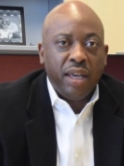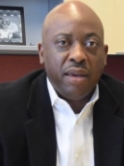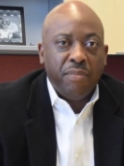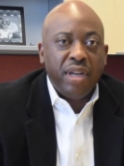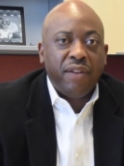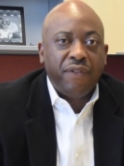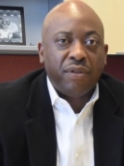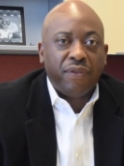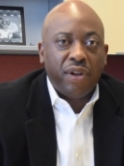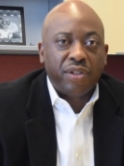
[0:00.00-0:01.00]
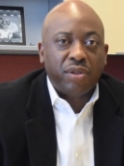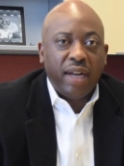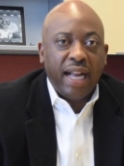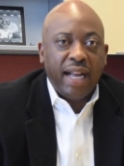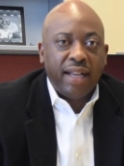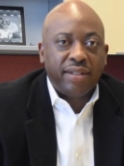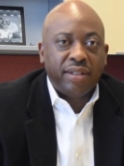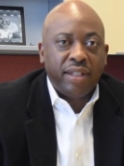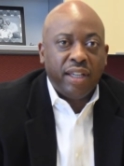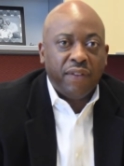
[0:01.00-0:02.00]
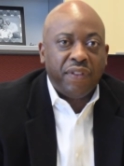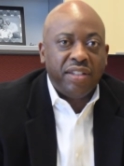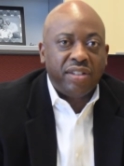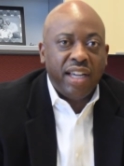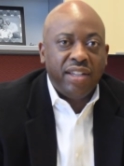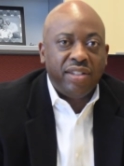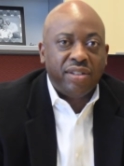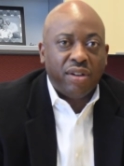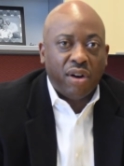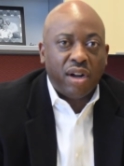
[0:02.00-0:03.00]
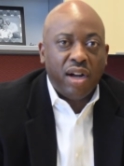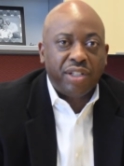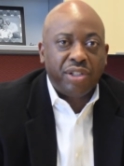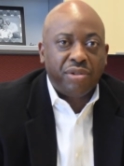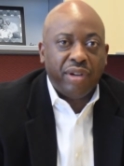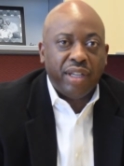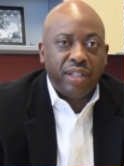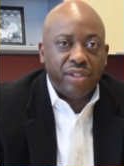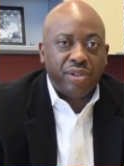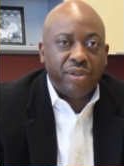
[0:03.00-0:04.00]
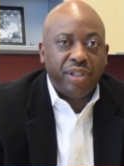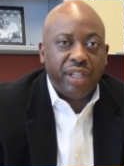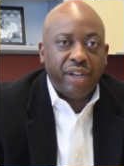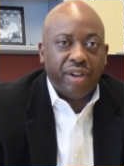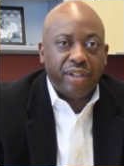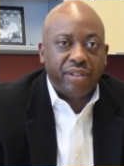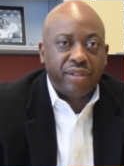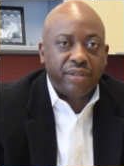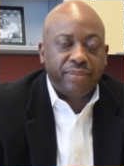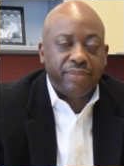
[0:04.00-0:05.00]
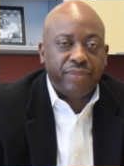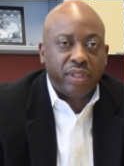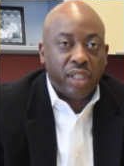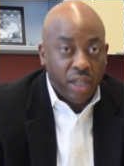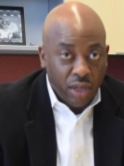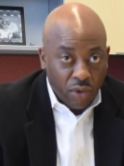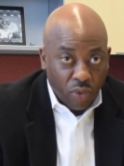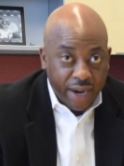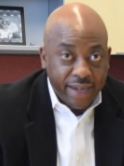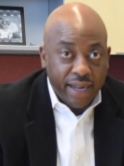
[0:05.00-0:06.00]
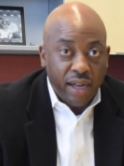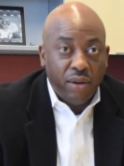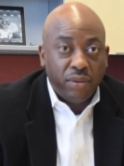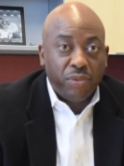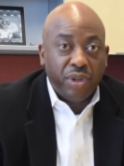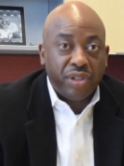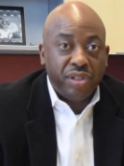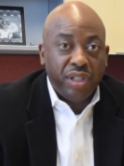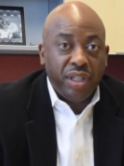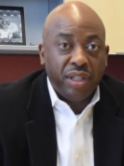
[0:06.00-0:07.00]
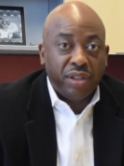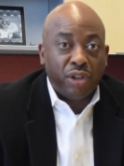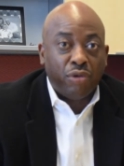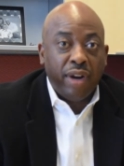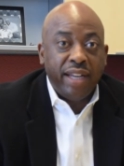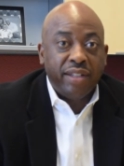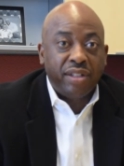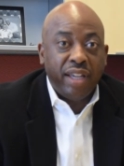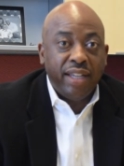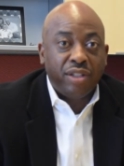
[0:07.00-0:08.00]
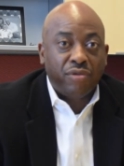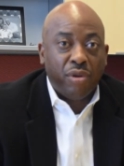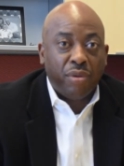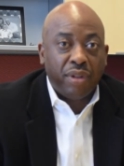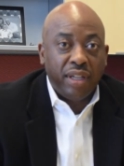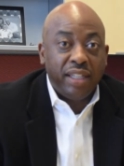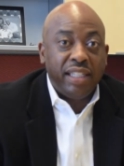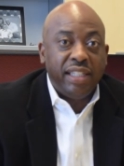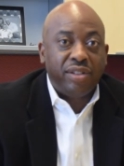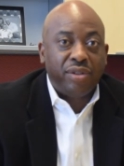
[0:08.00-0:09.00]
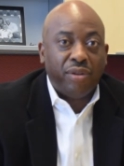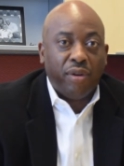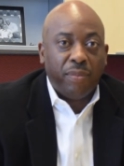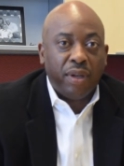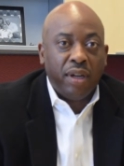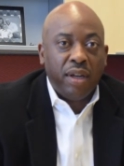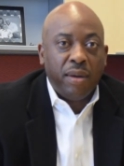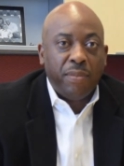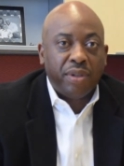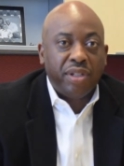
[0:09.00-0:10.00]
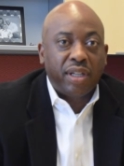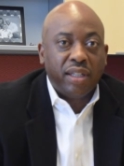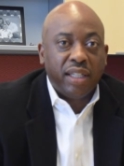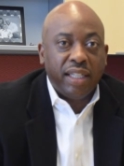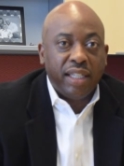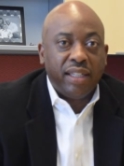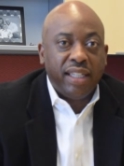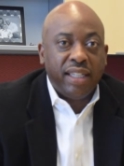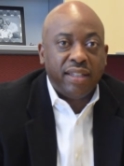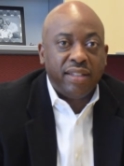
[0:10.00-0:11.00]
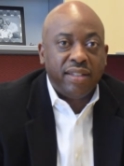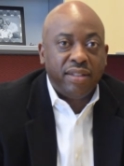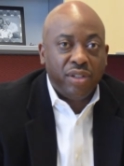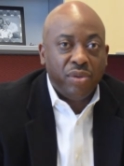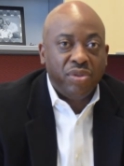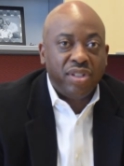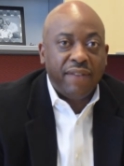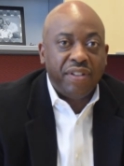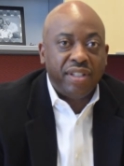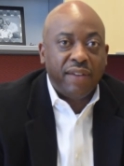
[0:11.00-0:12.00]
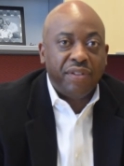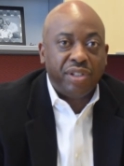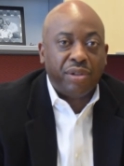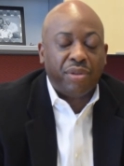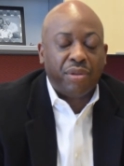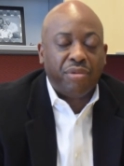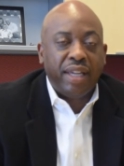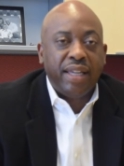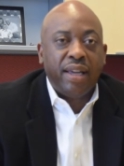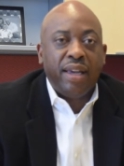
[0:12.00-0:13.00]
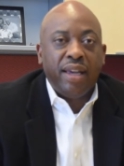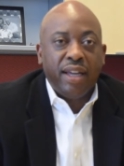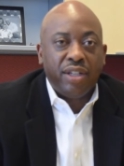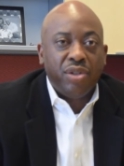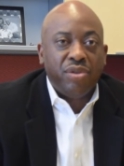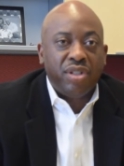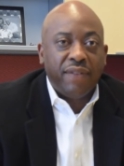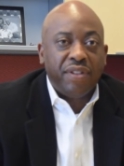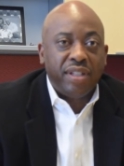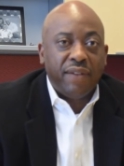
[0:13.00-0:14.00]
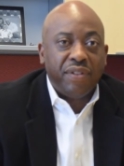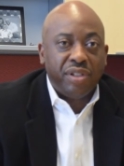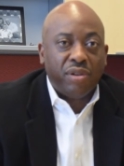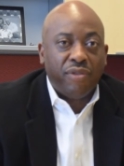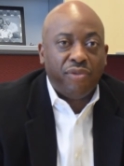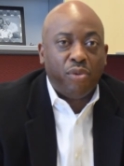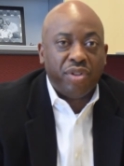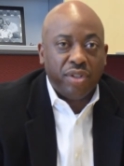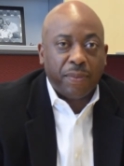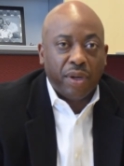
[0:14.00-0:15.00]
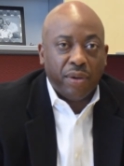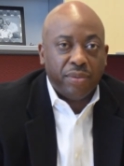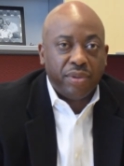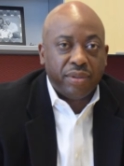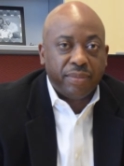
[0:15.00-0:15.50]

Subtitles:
Many of you have also asked if these cases are concentrated in certain areas. Right now, we're seeing the greatest case growth in East Durham, particularly in the 27703 and 27704 zip codes.